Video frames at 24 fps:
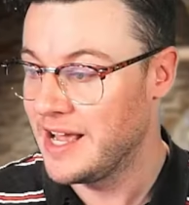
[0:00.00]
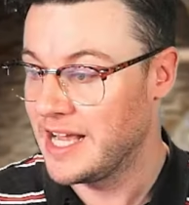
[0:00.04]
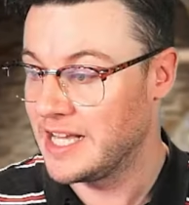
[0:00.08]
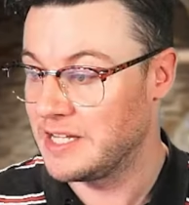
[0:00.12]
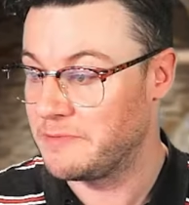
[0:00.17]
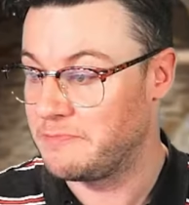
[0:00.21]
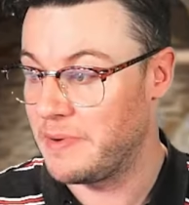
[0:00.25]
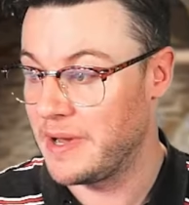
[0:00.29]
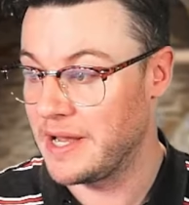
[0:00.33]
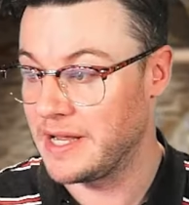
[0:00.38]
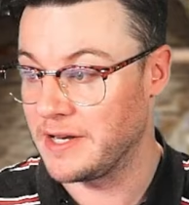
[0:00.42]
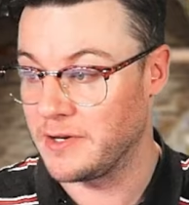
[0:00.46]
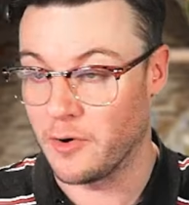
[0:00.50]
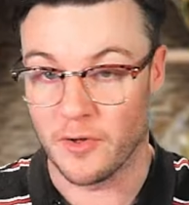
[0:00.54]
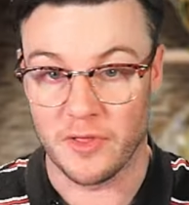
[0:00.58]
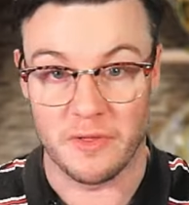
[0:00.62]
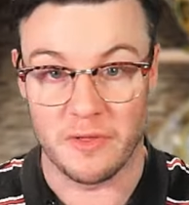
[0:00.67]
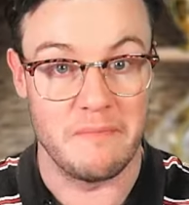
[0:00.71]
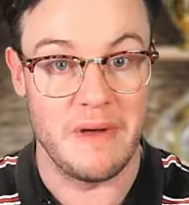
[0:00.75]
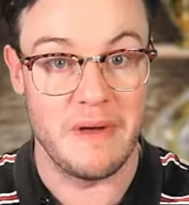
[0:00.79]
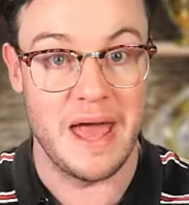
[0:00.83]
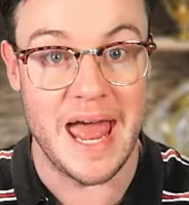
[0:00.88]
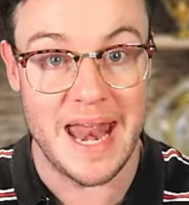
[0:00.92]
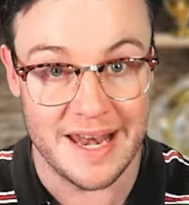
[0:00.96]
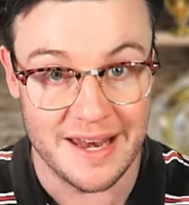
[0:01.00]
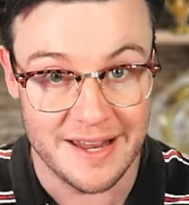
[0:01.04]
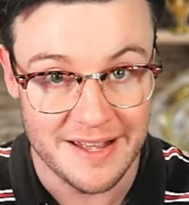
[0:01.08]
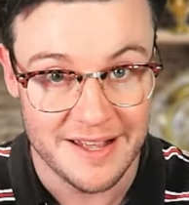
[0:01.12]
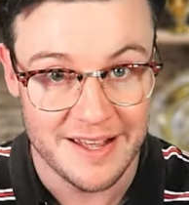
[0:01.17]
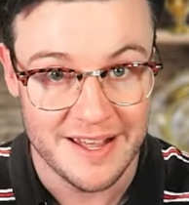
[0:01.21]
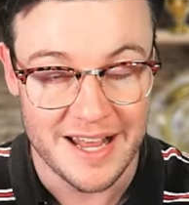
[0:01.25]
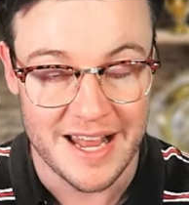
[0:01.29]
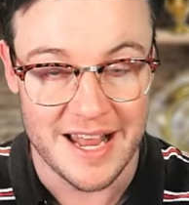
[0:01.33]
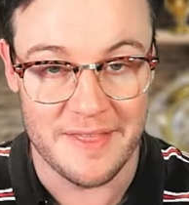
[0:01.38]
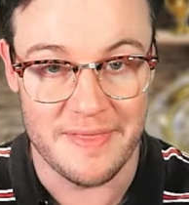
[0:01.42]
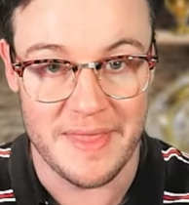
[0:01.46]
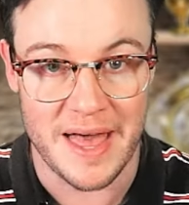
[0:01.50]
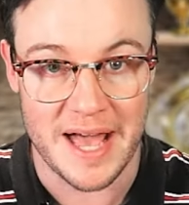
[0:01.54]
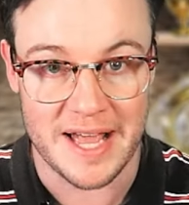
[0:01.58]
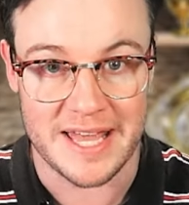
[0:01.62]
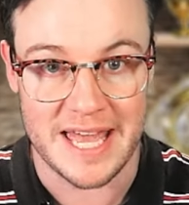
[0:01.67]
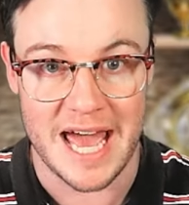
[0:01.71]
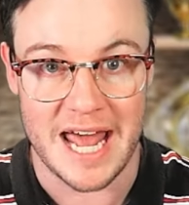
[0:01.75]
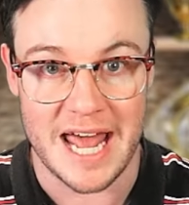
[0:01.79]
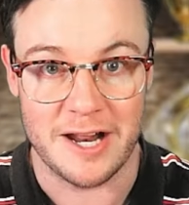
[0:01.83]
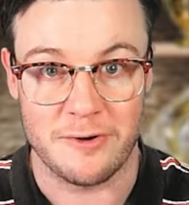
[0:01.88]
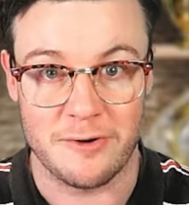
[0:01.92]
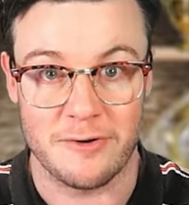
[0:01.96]
He's beaten all the men in
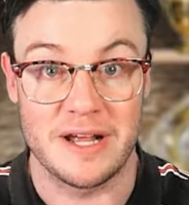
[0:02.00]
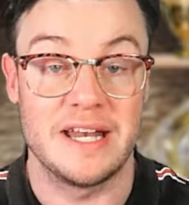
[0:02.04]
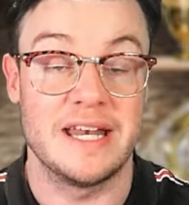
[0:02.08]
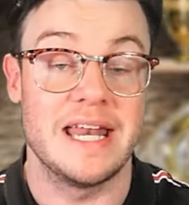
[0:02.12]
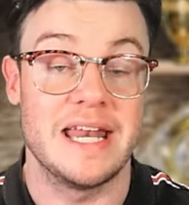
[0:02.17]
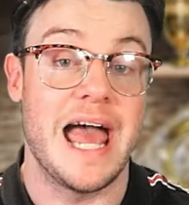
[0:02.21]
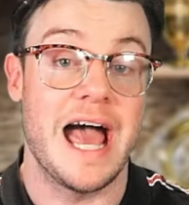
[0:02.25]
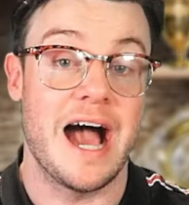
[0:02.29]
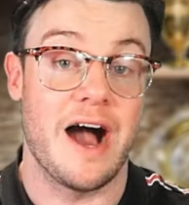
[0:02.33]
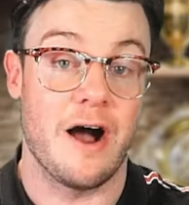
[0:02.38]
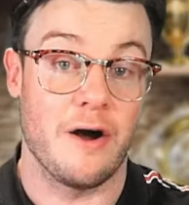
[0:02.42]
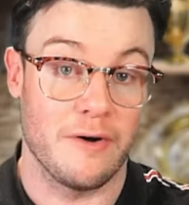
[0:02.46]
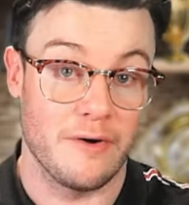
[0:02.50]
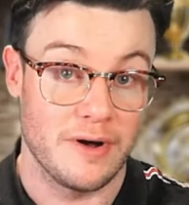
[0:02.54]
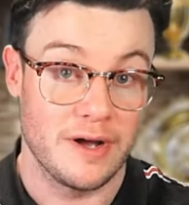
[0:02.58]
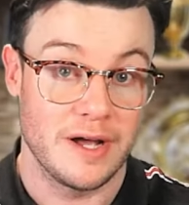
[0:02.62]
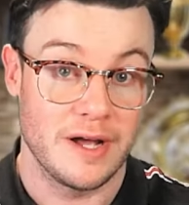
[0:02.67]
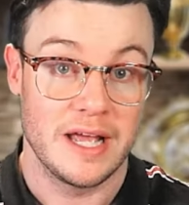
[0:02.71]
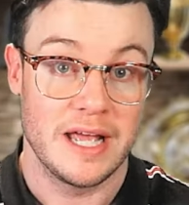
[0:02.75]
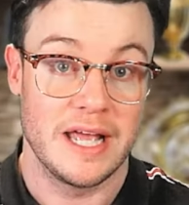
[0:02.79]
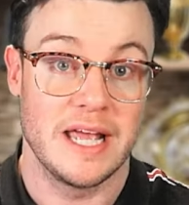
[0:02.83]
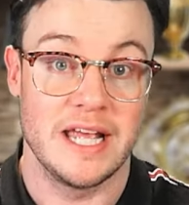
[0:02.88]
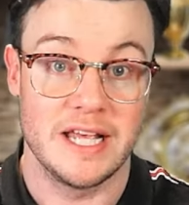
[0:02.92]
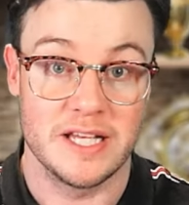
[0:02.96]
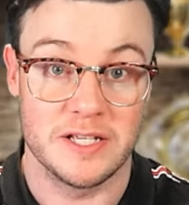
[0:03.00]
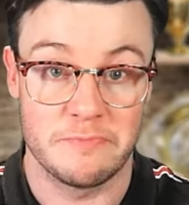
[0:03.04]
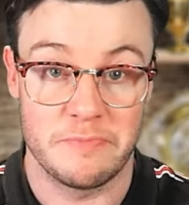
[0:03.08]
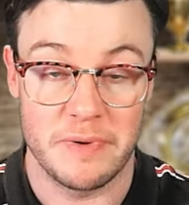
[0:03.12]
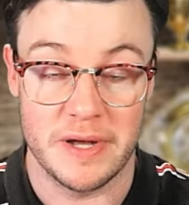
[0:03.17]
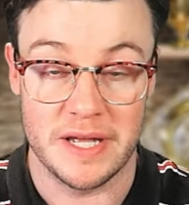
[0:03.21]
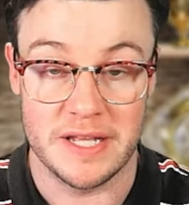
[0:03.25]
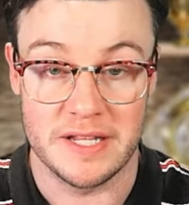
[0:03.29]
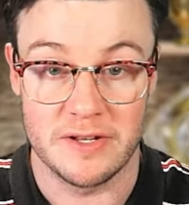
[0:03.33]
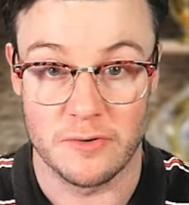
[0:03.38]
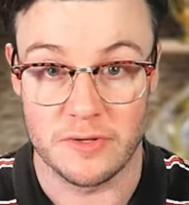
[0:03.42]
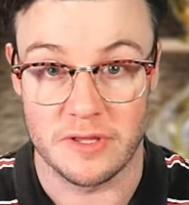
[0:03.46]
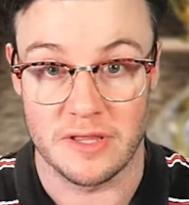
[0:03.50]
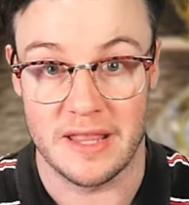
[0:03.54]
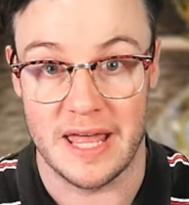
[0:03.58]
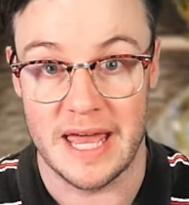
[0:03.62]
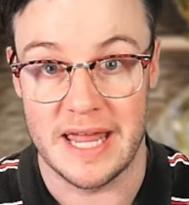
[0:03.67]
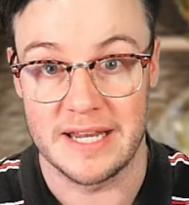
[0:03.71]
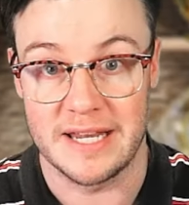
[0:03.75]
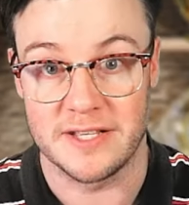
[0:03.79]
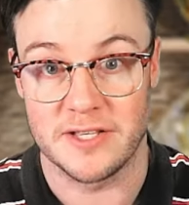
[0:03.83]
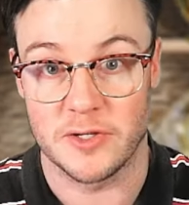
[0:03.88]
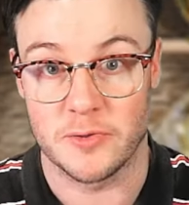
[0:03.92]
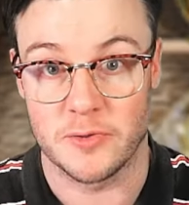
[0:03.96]
that category, and now he has beaten all the
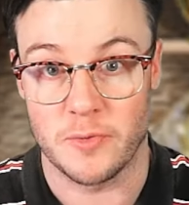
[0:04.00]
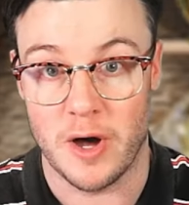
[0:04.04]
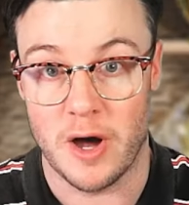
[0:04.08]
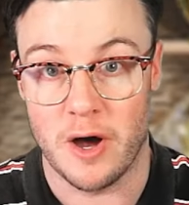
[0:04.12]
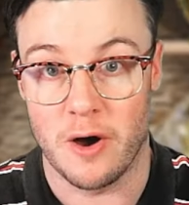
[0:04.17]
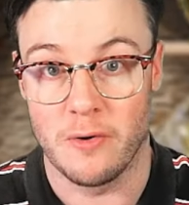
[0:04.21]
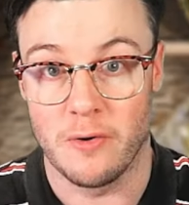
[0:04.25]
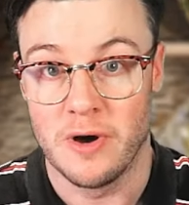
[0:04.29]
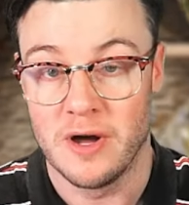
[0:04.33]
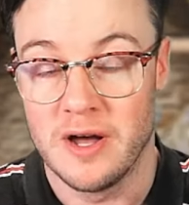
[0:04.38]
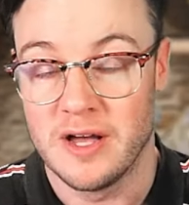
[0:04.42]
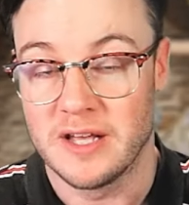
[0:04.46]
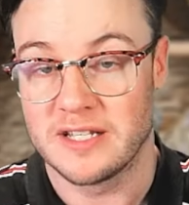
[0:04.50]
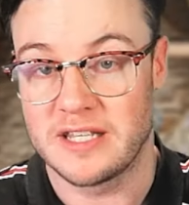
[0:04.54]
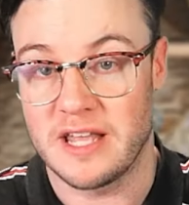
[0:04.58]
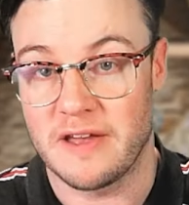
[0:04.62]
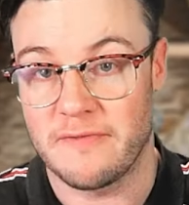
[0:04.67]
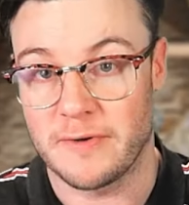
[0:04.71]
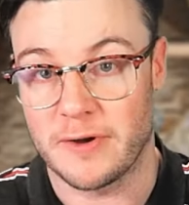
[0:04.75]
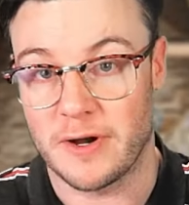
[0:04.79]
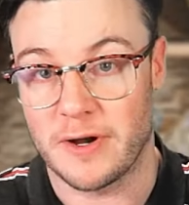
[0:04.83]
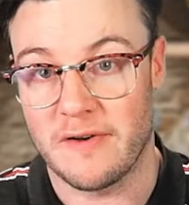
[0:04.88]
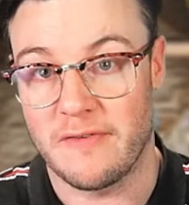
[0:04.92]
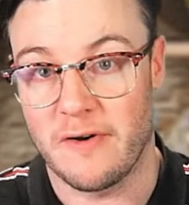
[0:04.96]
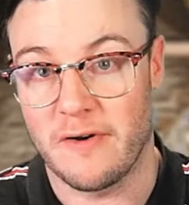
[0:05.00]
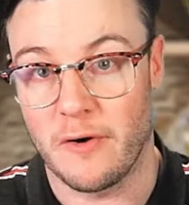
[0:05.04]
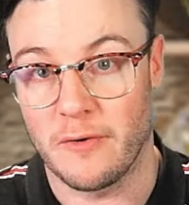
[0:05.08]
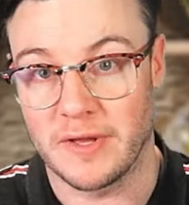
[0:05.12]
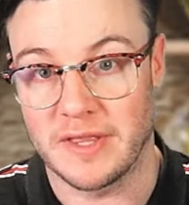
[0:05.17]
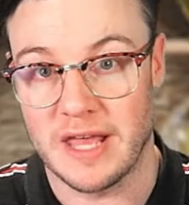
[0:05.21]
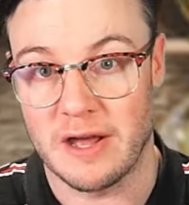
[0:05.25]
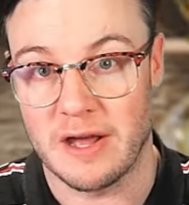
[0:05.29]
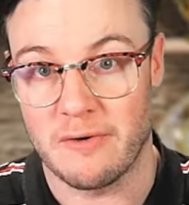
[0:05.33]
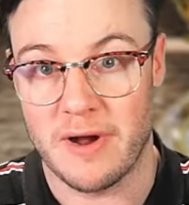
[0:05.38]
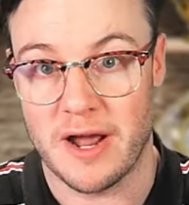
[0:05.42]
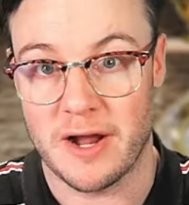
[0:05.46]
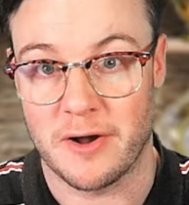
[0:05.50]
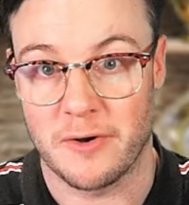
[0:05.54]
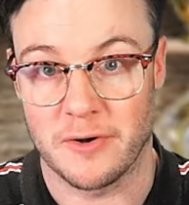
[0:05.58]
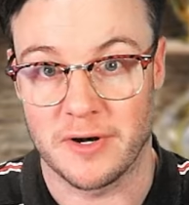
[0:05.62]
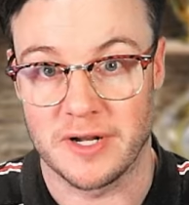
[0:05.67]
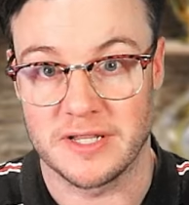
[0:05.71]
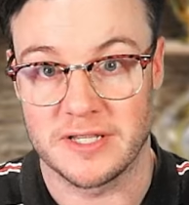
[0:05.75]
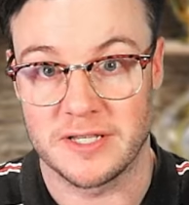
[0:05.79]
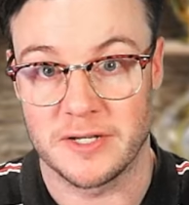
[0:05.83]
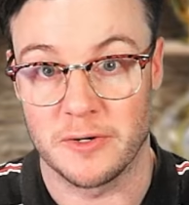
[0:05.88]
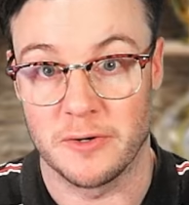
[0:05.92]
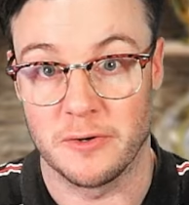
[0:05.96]
ladies as well. Steffi Graf holding that
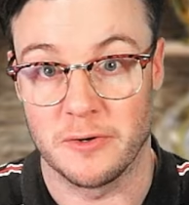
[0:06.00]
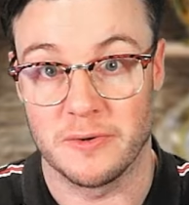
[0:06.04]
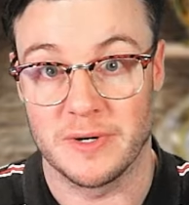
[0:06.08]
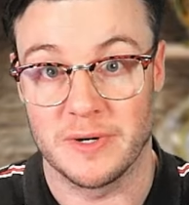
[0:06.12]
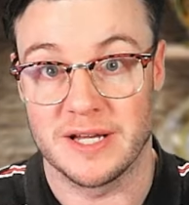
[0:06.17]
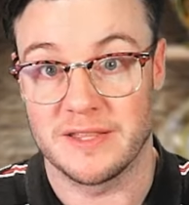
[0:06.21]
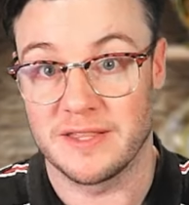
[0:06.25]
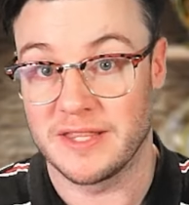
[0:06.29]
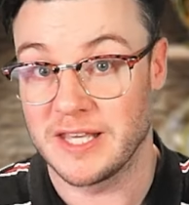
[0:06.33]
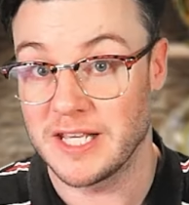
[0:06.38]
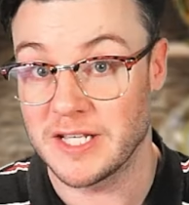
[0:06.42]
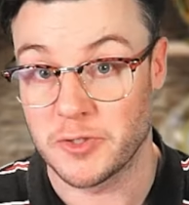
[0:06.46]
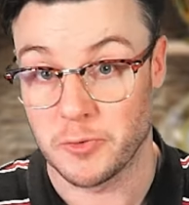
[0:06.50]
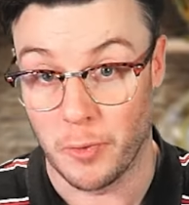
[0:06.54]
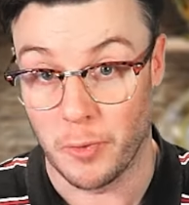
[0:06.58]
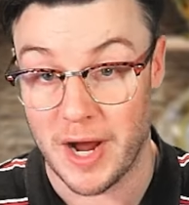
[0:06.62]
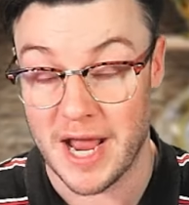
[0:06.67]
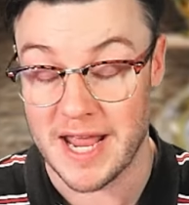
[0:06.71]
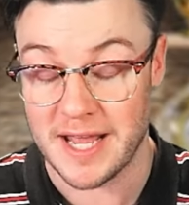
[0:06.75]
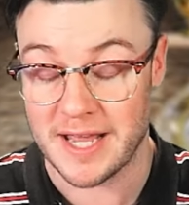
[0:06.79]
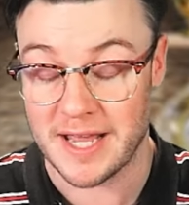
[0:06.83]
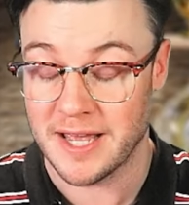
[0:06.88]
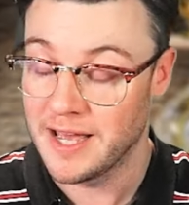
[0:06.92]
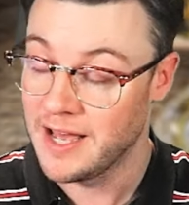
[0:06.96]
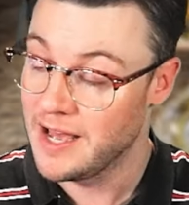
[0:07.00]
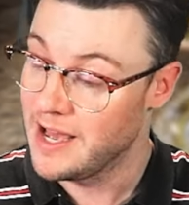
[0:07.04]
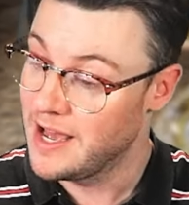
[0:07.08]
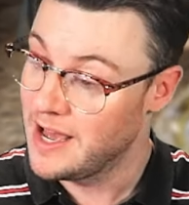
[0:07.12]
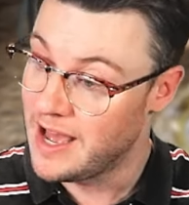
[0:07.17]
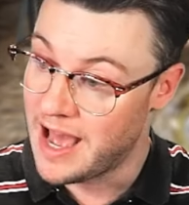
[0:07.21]
record until this week.